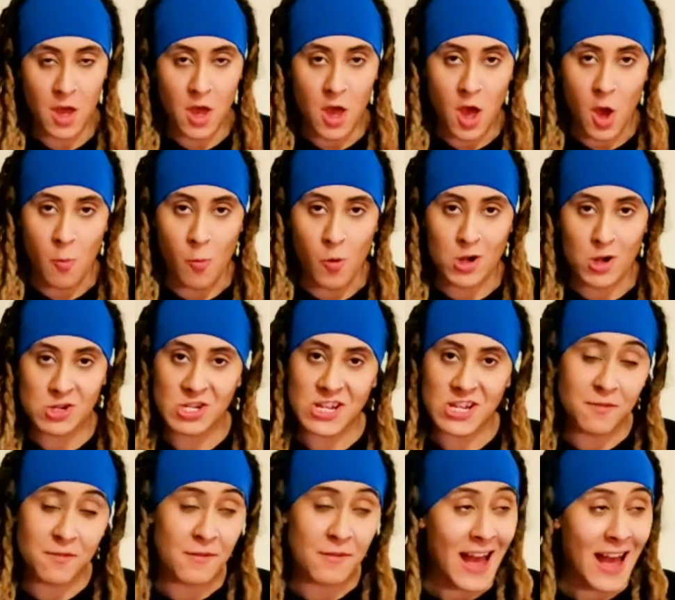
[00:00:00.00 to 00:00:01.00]
And whilst Jennifer
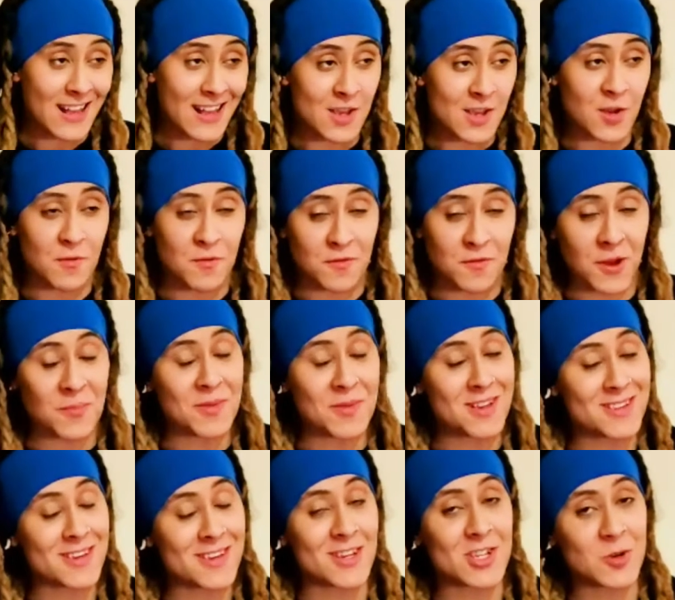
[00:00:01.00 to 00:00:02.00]
hasn't confirmed her
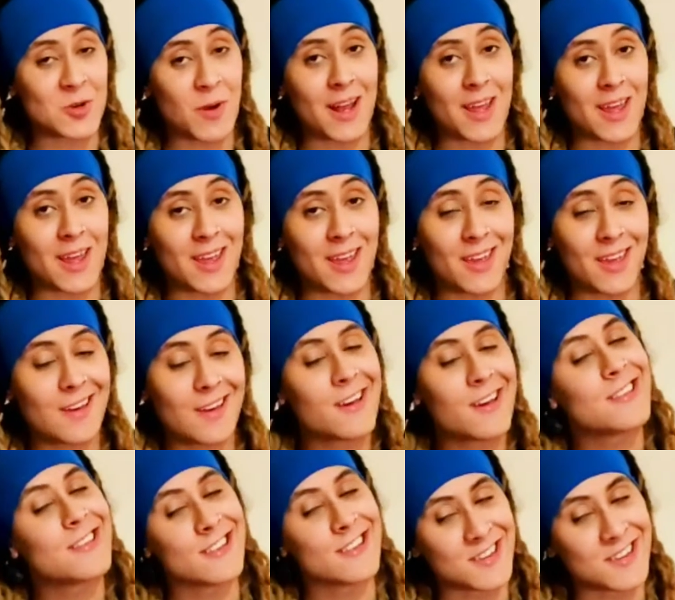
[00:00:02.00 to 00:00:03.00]
sexuality, the
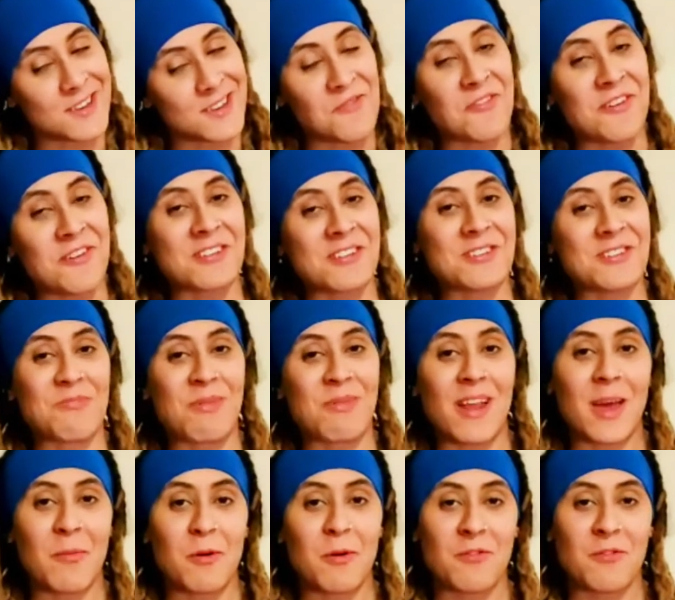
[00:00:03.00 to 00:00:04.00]
team thinks she's playing
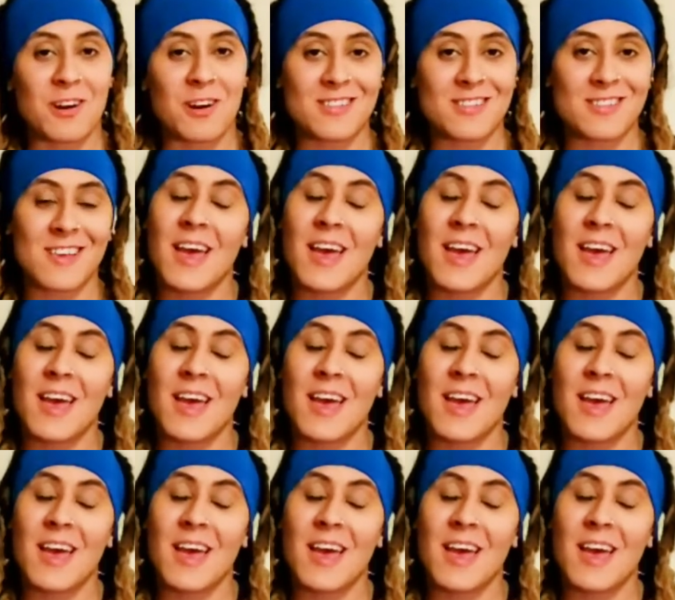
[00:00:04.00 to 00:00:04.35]
with us.